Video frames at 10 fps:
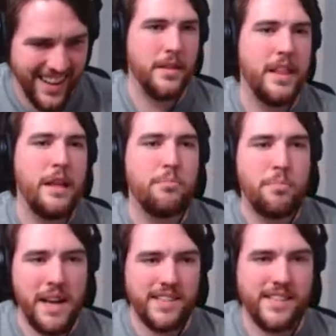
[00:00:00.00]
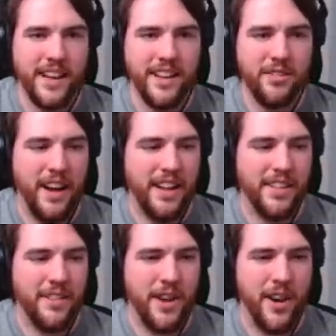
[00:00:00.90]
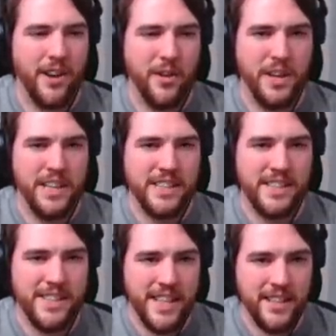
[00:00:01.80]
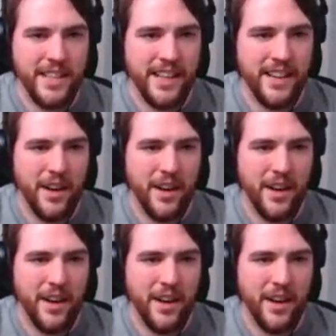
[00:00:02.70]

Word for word: The best thing in Grand Theft Auto is stealing